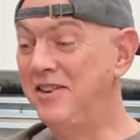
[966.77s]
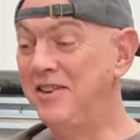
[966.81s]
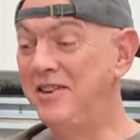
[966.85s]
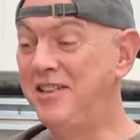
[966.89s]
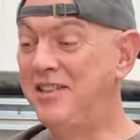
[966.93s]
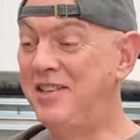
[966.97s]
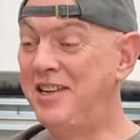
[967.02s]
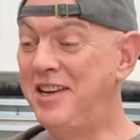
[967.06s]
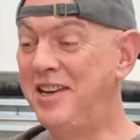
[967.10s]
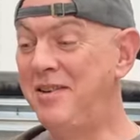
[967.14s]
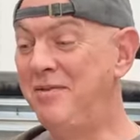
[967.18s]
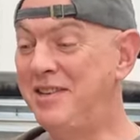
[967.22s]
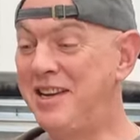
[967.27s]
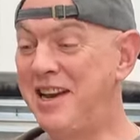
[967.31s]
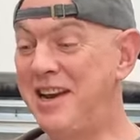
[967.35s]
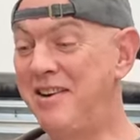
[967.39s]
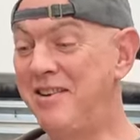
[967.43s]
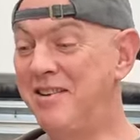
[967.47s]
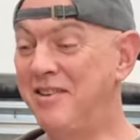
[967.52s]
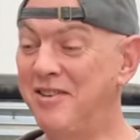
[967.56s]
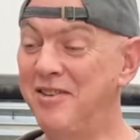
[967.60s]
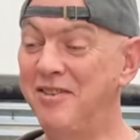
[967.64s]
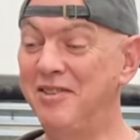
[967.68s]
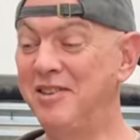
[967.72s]
I cheaped
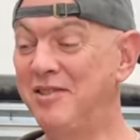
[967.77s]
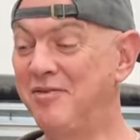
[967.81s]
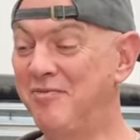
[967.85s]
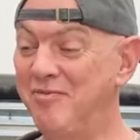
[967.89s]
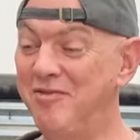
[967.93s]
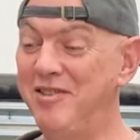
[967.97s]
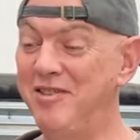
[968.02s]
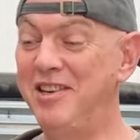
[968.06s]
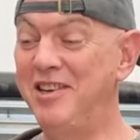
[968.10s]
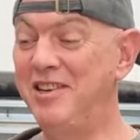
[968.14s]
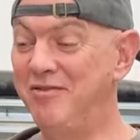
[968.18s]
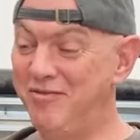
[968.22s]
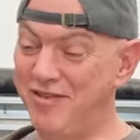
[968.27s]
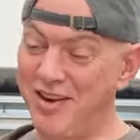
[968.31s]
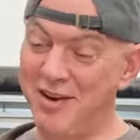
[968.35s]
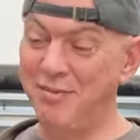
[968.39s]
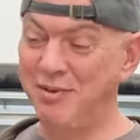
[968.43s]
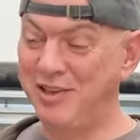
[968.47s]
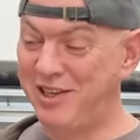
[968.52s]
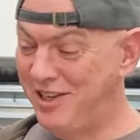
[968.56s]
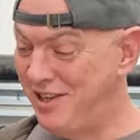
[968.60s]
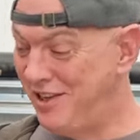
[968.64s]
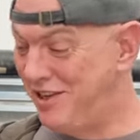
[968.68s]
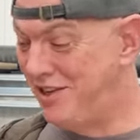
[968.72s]
out got some really
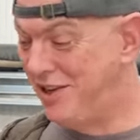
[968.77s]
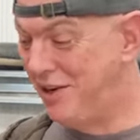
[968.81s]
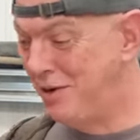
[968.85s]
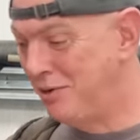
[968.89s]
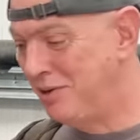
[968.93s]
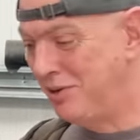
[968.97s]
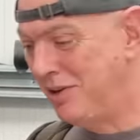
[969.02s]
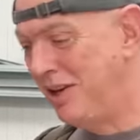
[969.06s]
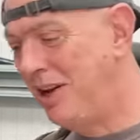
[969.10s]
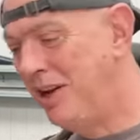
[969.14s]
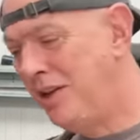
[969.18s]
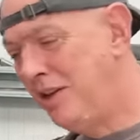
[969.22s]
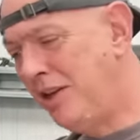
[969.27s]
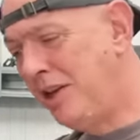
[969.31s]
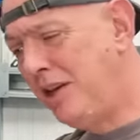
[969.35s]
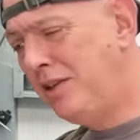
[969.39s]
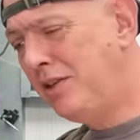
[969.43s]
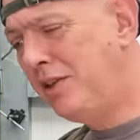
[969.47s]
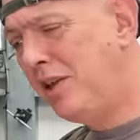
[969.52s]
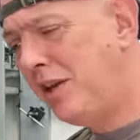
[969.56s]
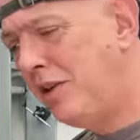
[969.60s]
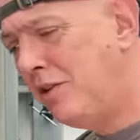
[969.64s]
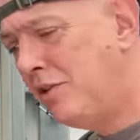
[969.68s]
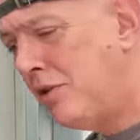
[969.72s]
rubbishy tools.
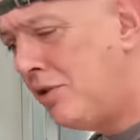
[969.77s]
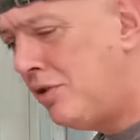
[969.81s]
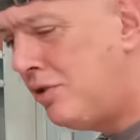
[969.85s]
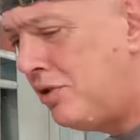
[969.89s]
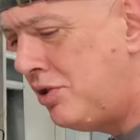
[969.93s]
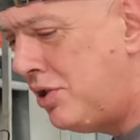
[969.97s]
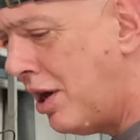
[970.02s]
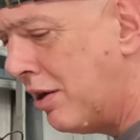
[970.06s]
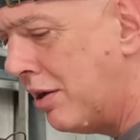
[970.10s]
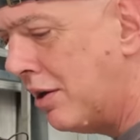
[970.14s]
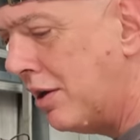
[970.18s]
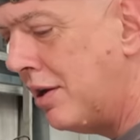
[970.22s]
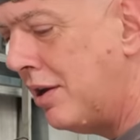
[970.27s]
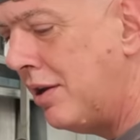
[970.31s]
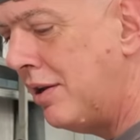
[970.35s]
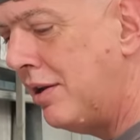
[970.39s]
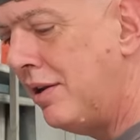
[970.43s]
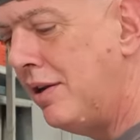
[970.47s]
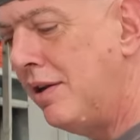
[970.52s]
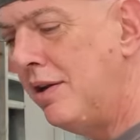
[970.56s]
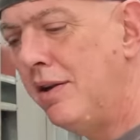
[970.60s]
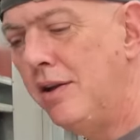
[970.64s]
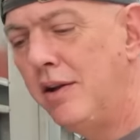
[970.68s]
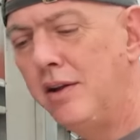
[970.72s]
These things are junk.
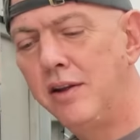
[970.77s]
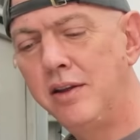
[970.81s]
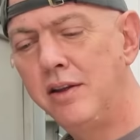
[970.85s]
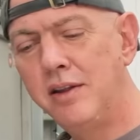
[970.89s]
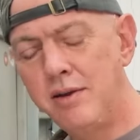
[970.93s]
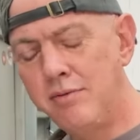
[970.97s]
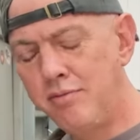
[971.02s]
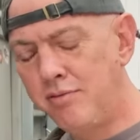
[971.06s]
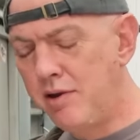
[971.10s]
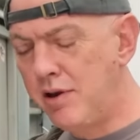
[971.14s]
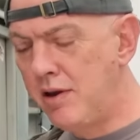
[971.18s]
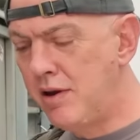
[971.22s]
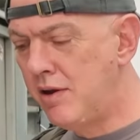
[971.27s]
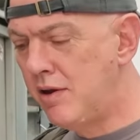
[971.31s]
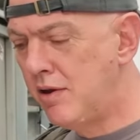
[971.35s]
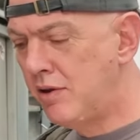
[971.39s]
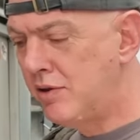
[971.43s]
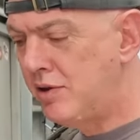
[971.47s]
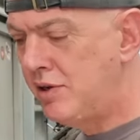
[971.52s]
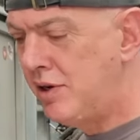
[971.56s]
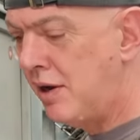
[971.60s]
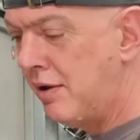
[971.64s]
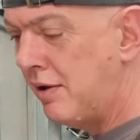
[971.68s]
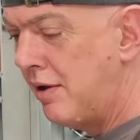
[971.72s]
They really are
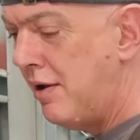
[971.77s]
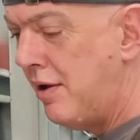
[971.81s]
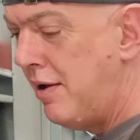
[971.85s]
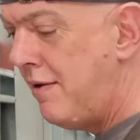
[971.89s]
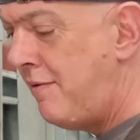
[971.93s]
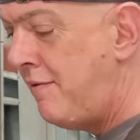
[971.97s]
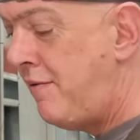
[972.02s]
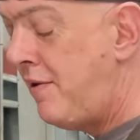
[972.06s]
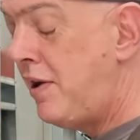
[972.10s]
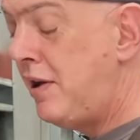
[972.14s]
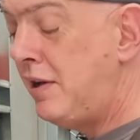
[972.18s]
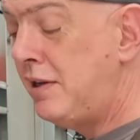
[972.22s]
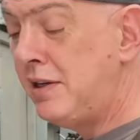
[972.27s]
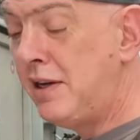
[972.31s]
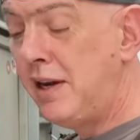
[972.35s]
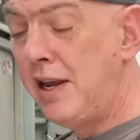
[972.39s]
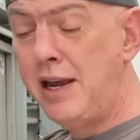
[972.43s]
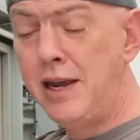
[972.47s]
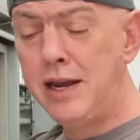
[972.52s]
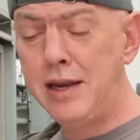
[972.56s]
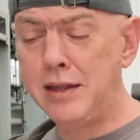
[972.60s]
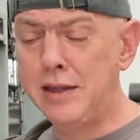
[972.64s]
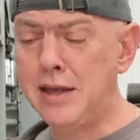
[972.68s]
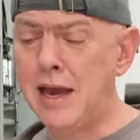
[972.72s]
junk.
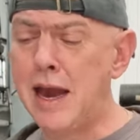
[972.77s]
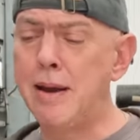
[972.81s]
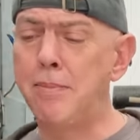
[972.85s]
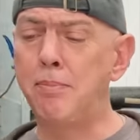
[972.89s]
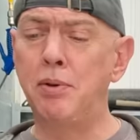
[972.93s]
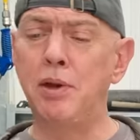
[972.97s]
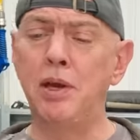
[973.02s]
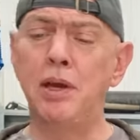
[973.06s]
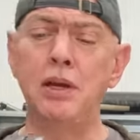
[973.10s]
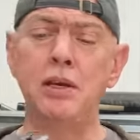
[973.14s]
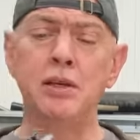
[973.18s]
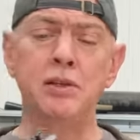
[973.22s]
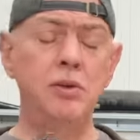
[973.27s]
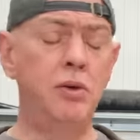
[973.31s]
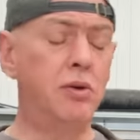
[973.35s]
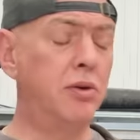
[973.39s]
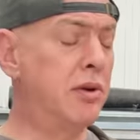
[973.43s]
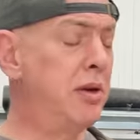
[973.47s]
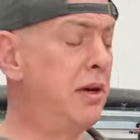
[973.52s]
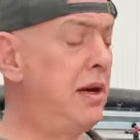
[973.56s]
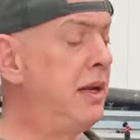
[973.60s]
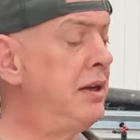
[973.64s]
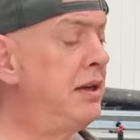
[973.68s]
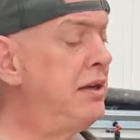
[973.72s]
Firstly, that bit is not
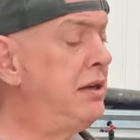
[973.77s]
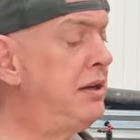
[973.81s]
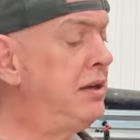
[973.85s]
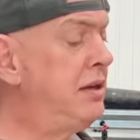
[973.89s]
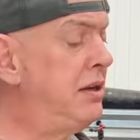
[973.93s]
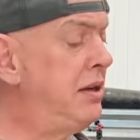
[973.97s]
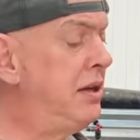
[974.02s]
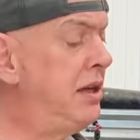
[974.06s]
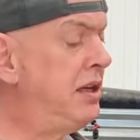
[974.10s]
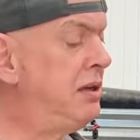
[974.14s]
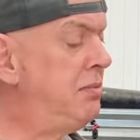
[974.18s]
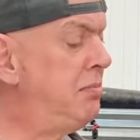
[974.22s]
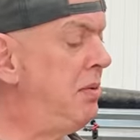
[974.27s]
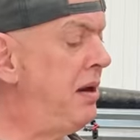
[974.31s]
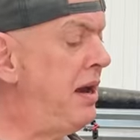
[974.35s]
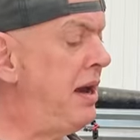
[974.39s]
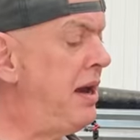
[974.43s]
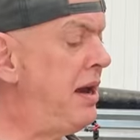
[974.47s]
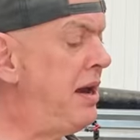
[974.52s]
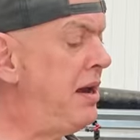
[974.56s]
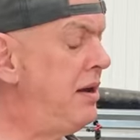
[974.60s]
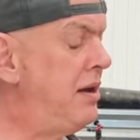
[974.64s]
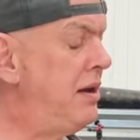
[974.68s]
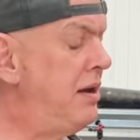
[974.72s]
connected to this
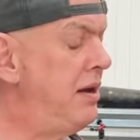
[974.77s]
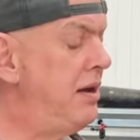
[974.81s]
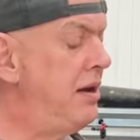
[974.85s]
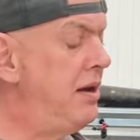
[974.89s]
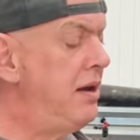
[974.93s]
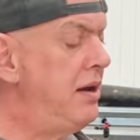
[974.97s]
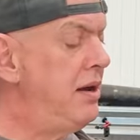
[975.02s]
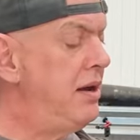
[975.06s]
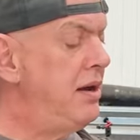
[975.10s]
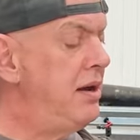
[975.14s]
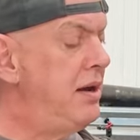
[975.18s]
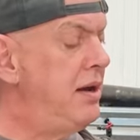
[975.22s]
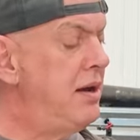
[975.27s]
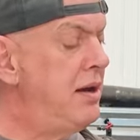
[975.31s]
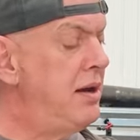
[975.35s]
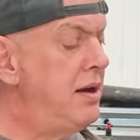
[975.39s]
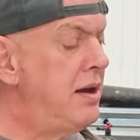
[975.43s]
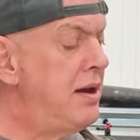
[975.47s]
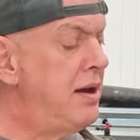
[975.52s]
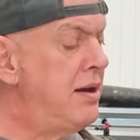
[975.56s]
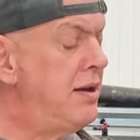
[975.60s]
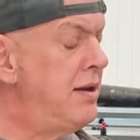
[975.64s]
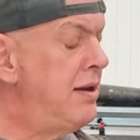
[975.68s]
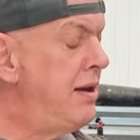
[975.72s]
bit.
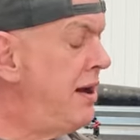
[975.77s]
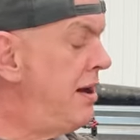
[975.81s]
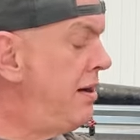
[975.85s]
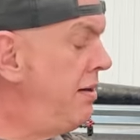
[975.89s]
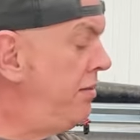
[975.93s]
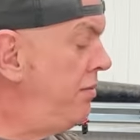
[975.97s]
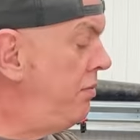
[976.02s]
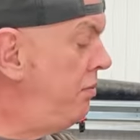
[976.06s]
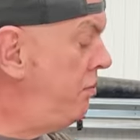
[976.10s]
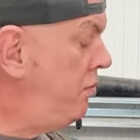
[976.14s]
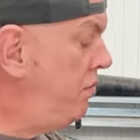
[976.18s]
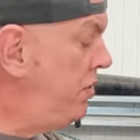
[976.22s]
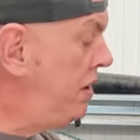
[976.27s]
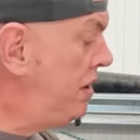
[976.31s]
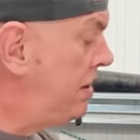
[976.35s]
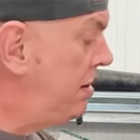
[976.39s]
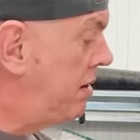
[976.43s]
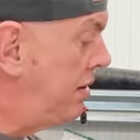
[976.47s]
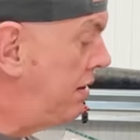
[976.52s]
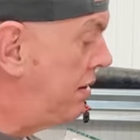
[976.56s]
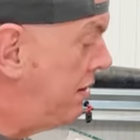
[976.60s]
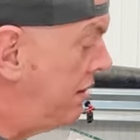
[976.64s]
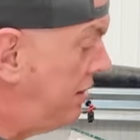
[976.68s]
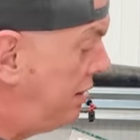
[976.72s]
And then with
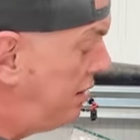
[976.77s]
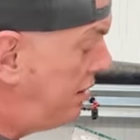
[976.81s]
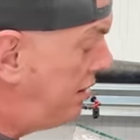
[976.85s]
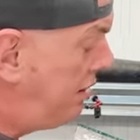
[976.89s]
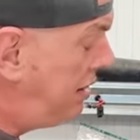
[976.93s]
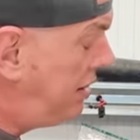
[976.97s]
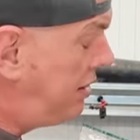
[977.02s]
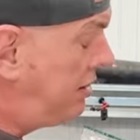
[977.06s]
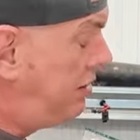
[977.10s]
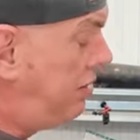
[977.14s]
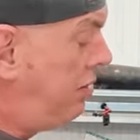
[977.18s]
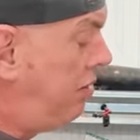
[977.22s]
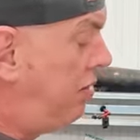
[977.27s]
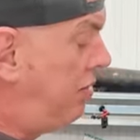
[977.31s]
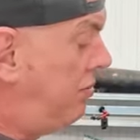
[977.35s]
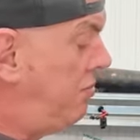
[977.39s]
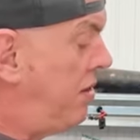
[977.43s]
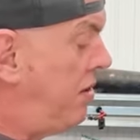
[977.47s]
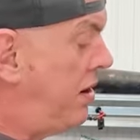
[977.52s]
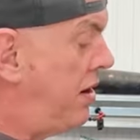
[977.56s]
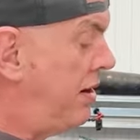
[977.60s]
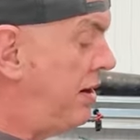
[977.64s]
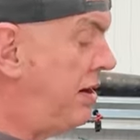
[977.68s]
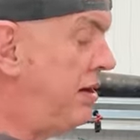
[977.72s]
this sort of
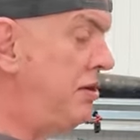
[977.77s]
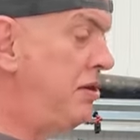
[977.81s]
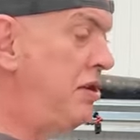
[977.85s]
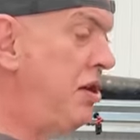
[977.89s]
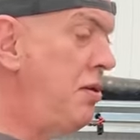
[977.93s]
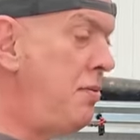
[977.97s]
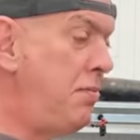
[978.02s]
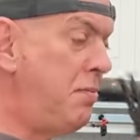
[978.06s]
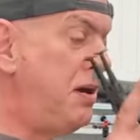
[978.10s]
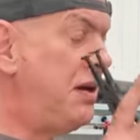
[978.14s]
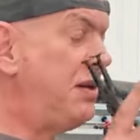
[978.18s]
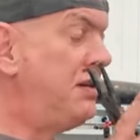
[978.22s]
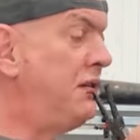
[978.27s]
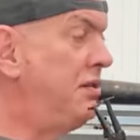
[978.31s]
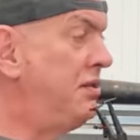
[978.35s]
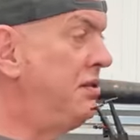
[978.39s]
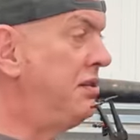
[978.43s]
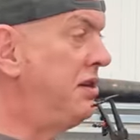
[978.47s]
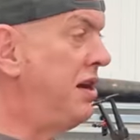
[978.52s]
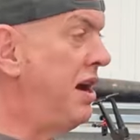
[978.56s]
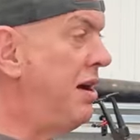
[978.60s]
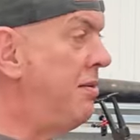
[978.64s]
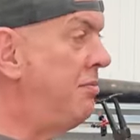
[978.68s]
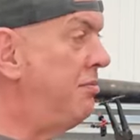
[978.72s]
bike, there's two
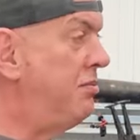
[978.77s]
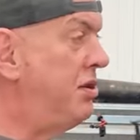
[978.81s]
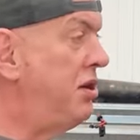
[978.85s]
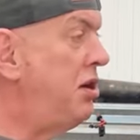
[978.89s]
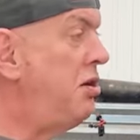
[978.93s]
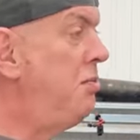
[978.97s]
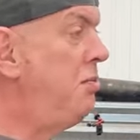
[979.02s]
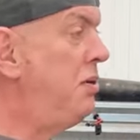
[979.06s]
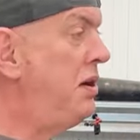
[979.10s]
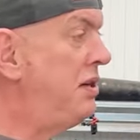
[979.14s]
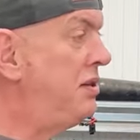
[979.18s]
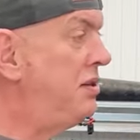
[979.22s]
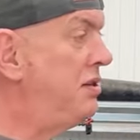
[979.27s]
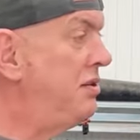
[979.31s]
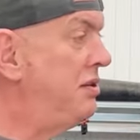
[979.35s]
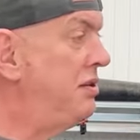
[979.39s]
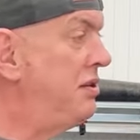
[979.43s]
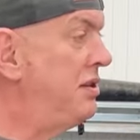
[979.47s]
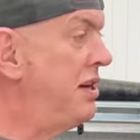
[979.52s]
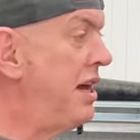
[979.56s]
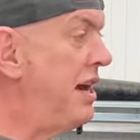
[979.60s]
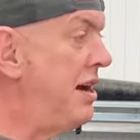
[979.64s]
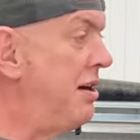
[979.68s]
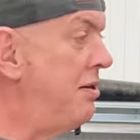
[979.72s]
pistons up and two pistons
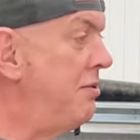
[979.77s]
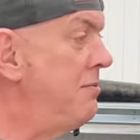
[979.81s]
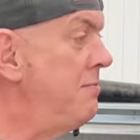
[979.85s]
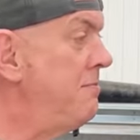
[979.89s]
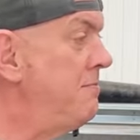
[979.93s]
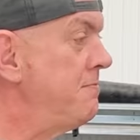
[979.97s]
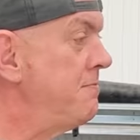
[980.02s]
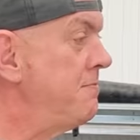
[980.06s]
down.